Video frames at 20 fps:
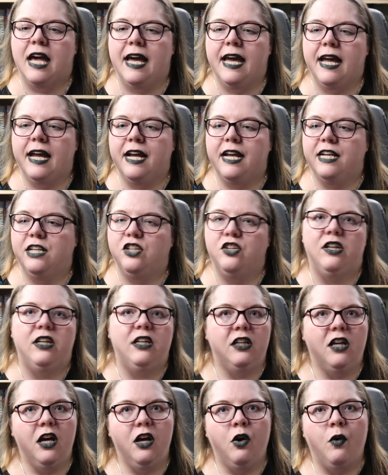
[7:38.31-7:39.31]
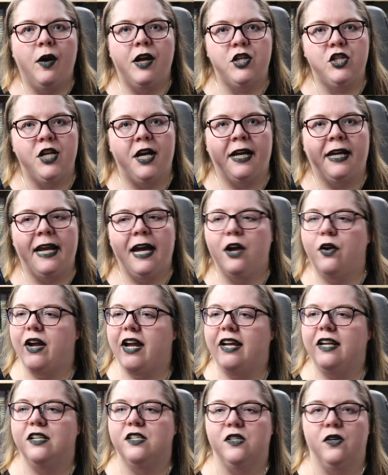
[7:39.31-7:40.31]
and you need to go and check it out.
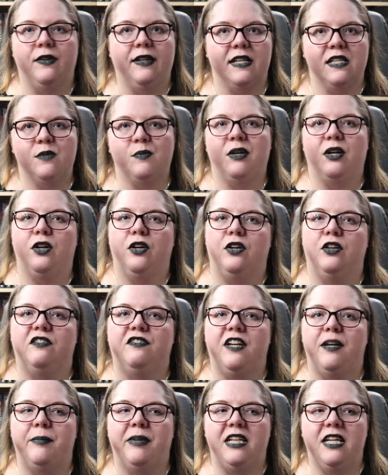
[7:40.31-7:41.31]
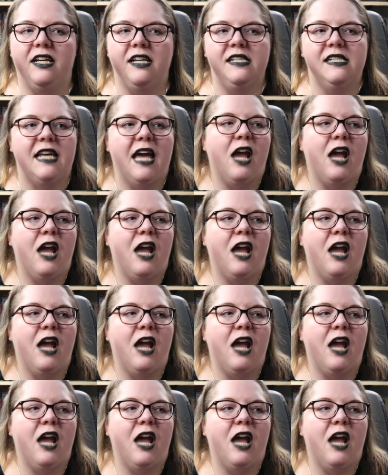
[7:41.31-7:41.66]
And so that's what her and her family does.